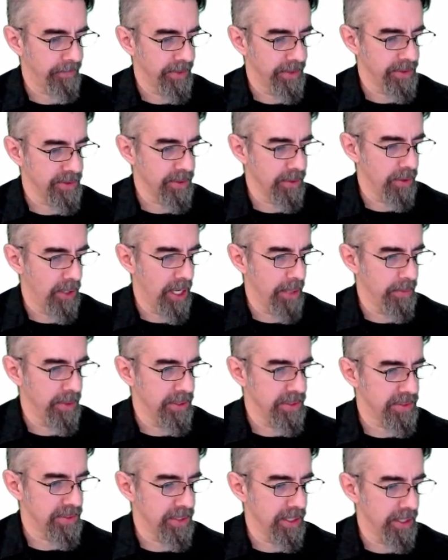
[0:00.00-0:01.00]
So I'm going to
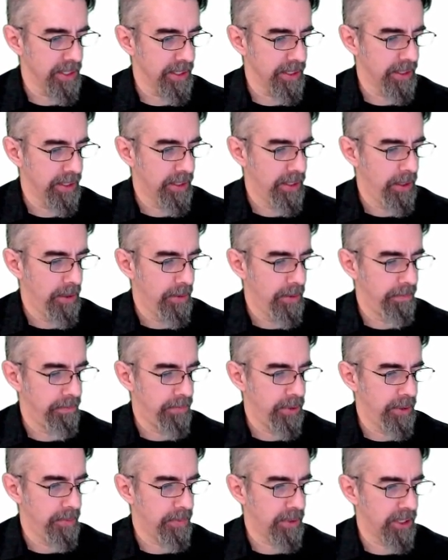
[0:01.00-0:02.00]
say,
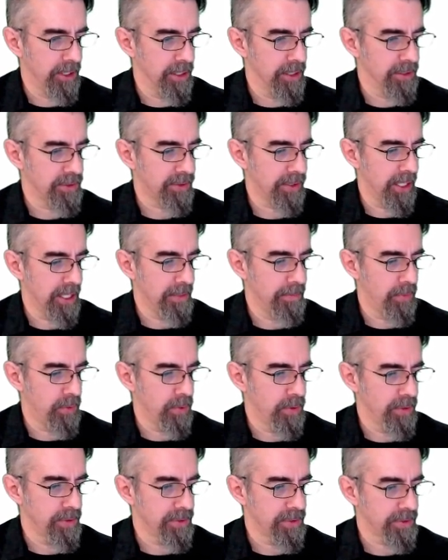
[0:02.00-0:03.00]
boop, Gear
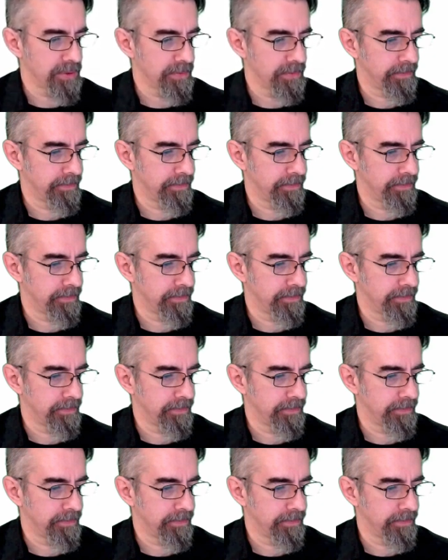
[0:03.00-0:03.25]
Skateboards.